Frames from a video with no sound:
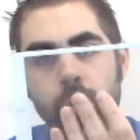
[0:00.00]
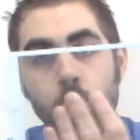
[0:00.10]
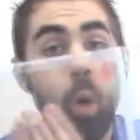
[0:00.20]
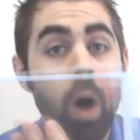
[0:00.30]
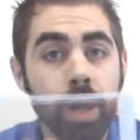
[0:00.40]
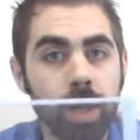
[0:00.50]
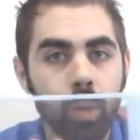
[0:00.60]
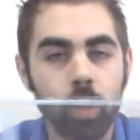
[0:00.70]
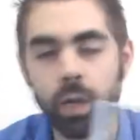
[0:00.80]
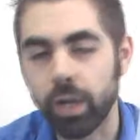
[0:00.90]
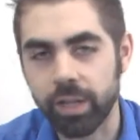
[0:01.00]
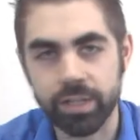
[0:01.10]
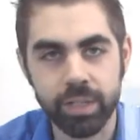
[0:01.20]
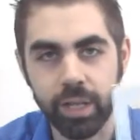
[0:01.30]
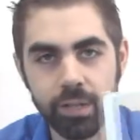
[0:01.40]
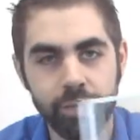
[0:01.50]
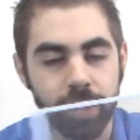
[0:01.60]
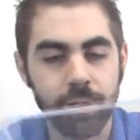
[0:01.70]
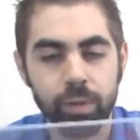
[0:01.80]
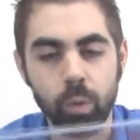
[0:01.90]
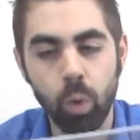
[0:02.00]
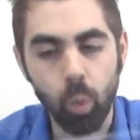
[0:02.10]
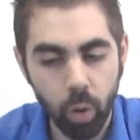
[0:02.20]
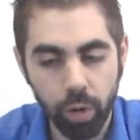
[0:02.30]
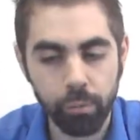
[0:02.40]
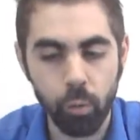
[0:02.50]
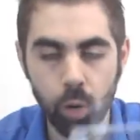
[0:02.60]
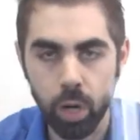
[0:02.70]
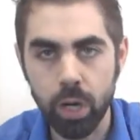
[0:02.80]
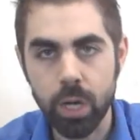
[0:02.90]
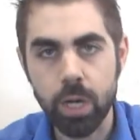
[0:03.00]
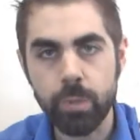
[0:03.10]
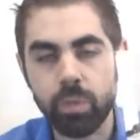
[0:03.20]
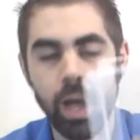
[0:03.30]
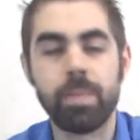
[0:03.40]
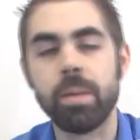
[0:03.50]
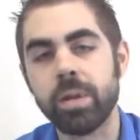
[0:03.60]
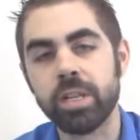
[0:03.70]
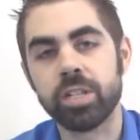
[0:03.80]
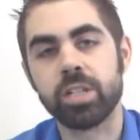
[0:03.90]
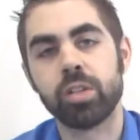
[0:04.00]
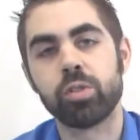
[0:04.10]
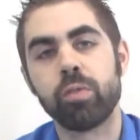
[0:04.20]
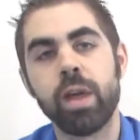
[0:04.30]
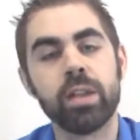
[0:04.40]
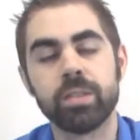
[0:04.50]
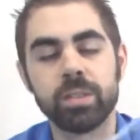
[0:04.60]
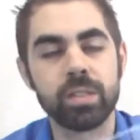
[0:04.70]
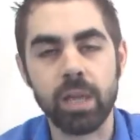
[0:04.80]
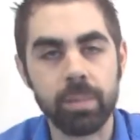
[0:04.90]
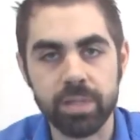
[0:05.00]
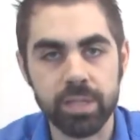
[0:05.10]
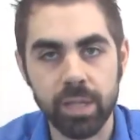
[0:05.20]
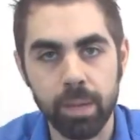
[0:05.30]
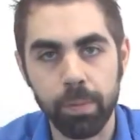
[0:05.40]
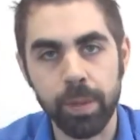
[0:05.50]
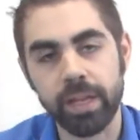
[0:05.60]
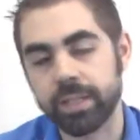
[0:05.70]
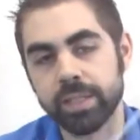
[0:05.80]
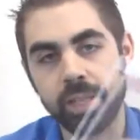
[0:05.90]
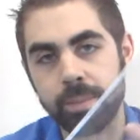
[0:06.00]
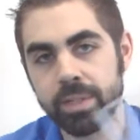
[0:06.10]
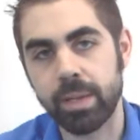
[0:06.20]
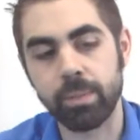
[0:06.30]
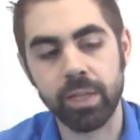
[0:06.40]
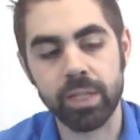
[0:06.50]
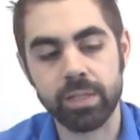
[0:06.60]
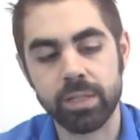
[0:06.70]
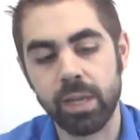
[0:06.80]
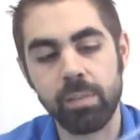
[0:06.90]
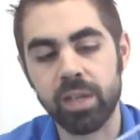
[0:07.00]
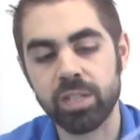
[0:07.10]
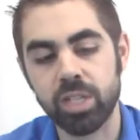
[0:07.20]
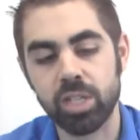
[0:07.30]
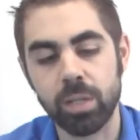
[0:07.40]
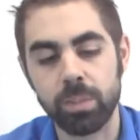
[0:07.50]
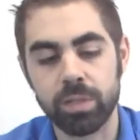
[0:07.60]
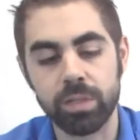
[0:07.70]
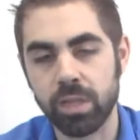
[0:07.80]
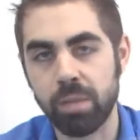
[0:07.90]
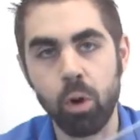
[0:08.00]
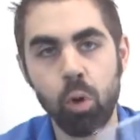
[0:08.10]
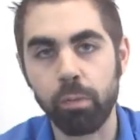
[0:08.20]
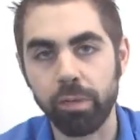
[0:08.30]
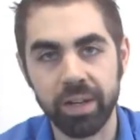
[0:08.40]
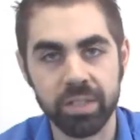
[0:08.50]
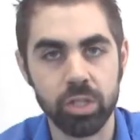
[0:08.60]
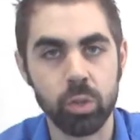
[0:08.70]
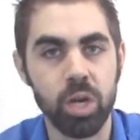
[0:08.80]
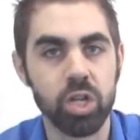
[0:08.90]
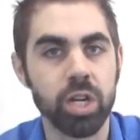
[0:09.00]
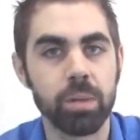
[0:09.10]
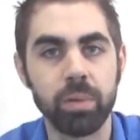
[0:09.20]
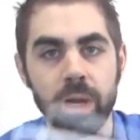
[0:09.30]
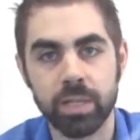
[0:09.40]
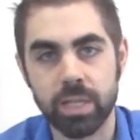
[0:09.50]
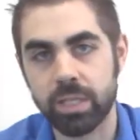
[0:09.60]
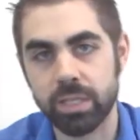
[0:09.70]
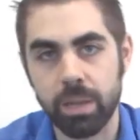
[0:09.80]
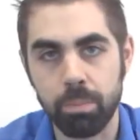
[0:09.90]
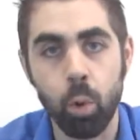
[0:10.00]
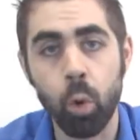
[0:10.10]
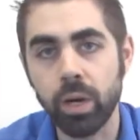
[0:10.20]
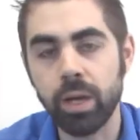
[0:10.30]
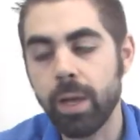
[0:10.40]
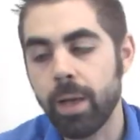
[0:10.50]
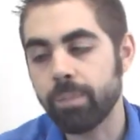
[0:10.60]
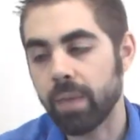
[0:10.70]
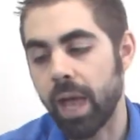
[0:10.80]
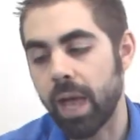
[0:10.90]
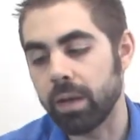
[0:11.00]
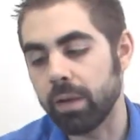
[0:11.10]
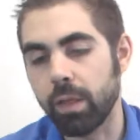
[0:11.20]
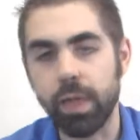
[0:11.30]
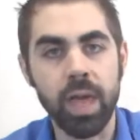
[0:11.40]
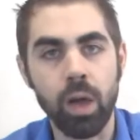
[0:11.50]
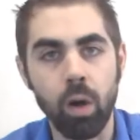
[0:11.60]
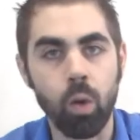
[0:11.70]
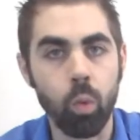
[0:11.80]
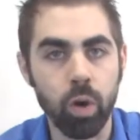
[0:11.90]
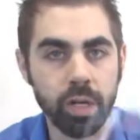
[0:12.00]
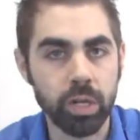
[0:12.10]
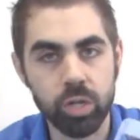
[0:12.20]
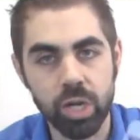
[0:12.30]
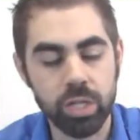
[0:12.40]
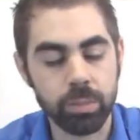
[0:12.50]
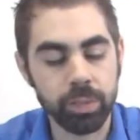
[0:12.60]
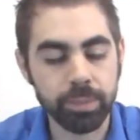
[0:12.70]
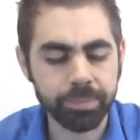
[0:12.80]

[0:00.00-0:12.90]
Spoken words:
1 effectively will work for iPad mini digitizer Retina. It's the same thing. It's the same assembly. It's the same IC chip. It's the same home flex situation, and it plugs into the same port, and they all work interchangeably.